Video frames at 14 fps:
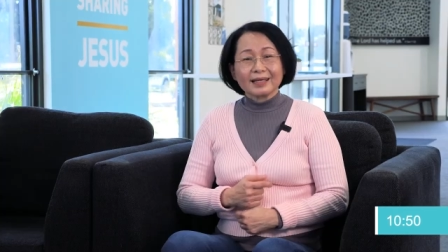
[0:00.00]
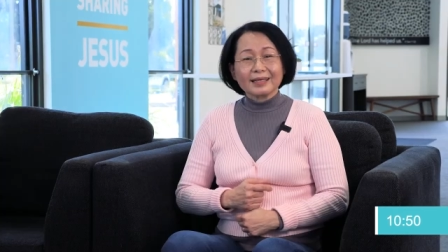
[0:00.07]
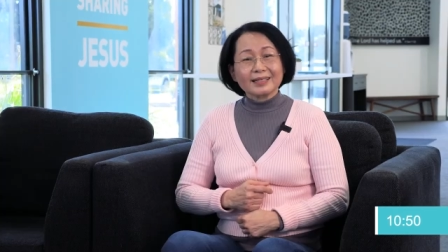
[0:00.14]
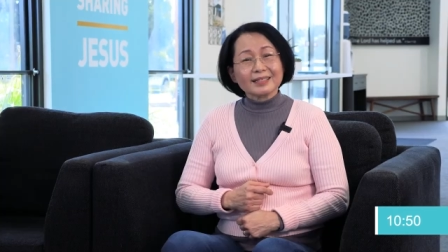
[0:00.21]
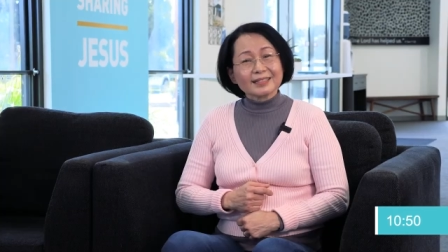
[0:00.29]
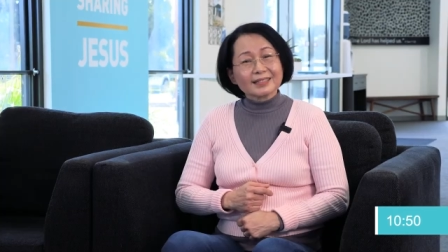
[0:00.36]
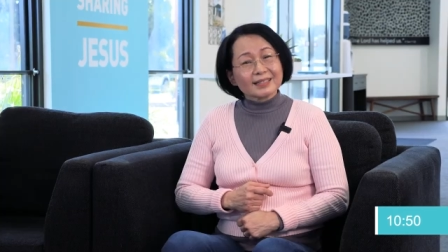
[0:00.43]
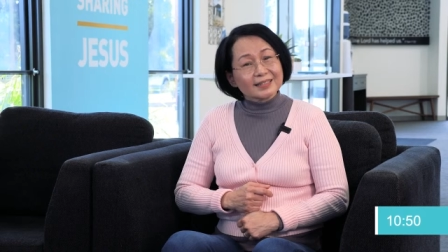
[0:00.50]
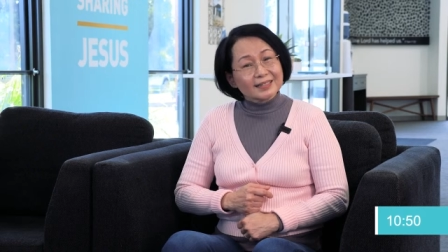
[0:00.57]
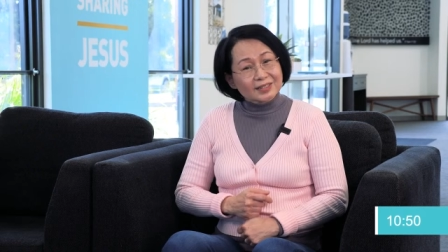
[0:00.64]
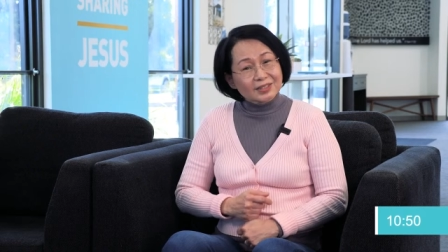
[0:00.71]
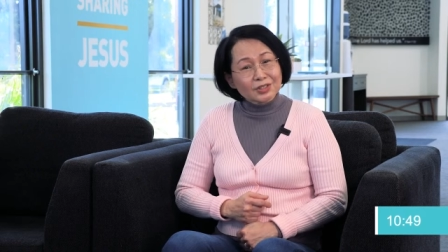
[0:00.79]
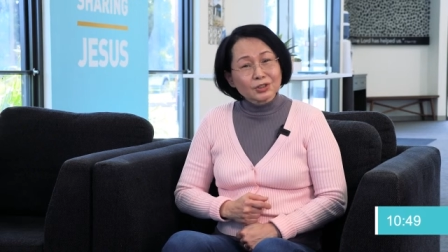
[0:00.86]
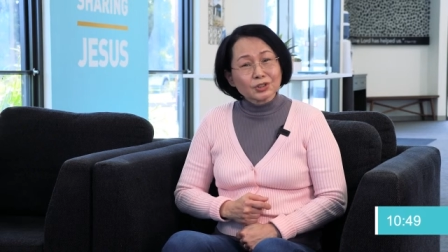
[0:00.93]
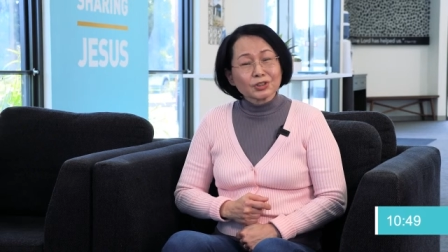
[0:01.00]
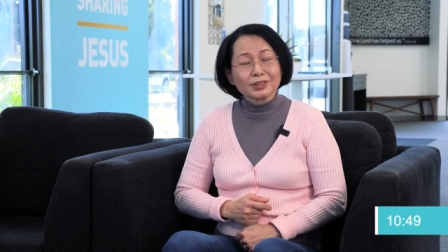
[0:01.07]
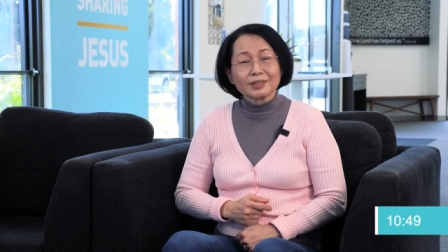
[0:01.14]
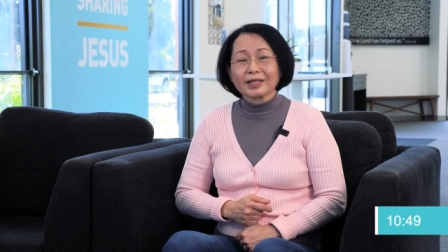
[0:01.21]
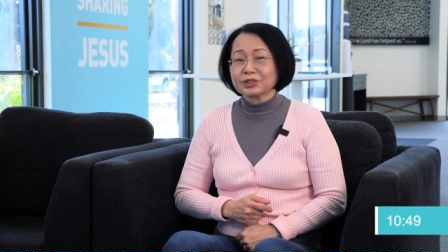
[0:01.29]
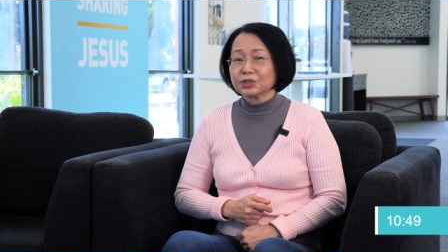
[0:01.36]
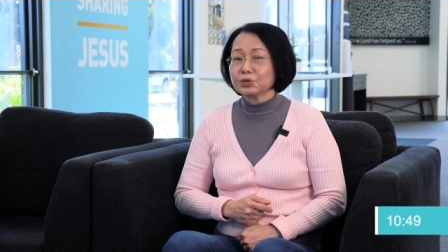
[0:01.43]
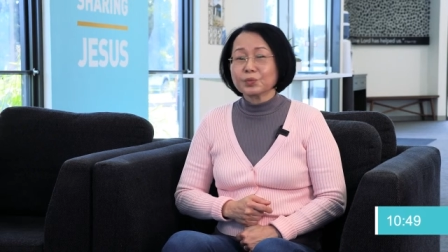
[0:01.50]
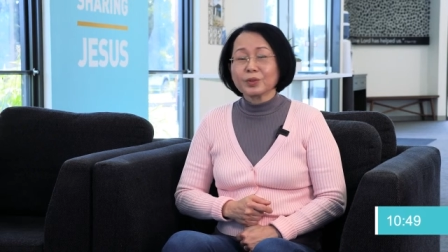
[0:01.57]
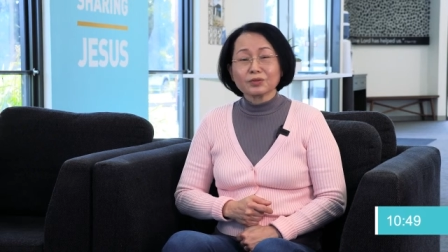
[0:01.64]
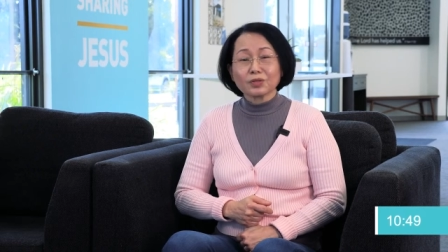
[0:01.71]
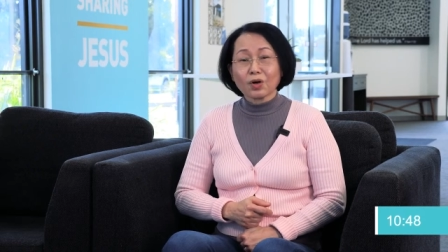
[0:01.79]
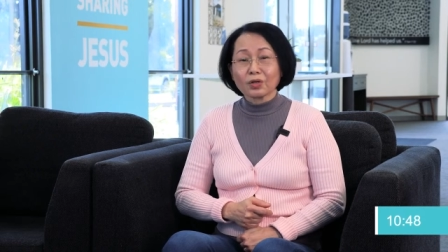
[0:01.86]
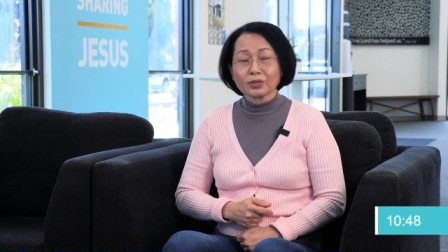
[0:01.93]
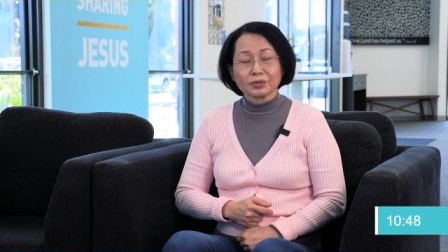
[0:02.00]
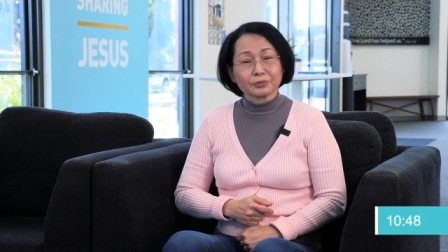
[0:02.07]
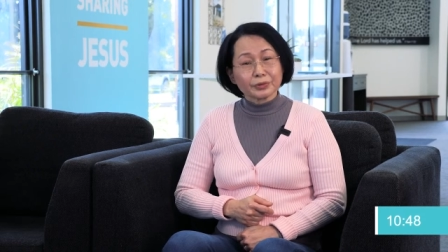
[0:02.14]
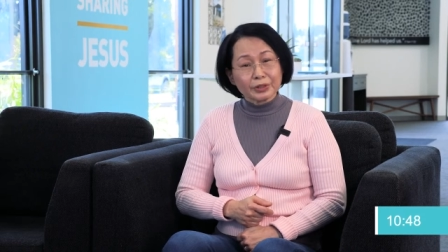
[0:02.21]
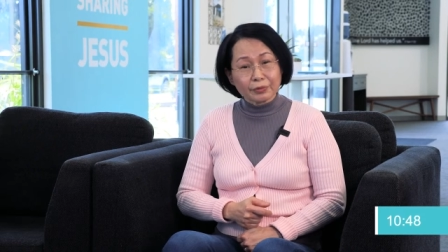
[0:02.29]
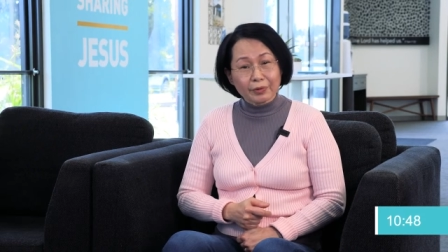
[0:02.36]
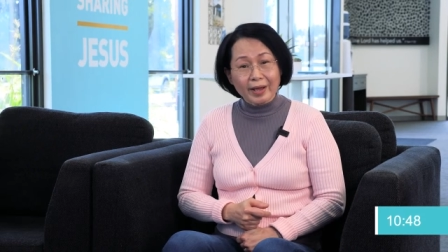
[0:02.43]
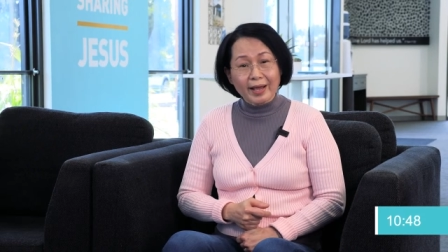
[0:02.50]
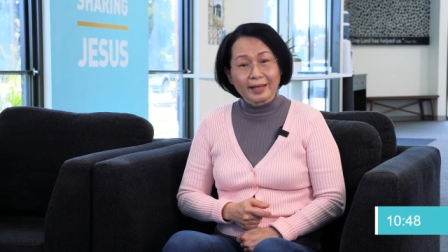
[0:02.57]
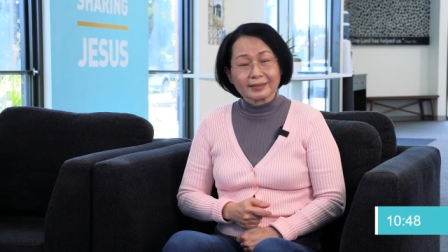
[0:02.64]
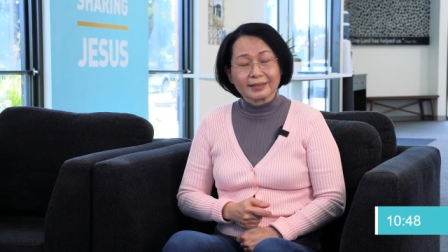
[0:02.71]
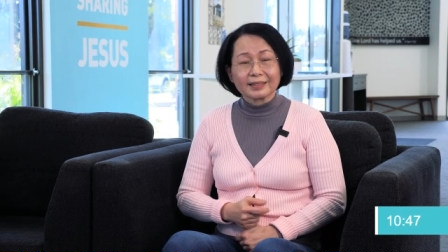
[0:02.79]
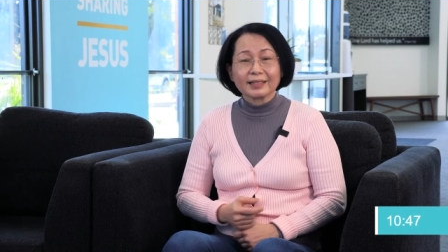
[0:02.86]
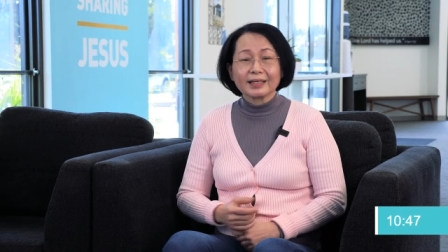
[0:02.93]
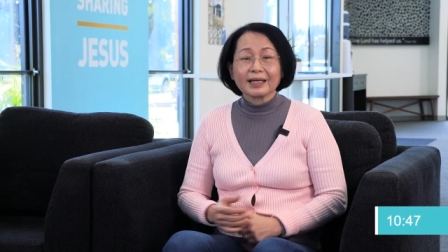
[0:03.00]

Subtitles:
It is a decision that you will not regret.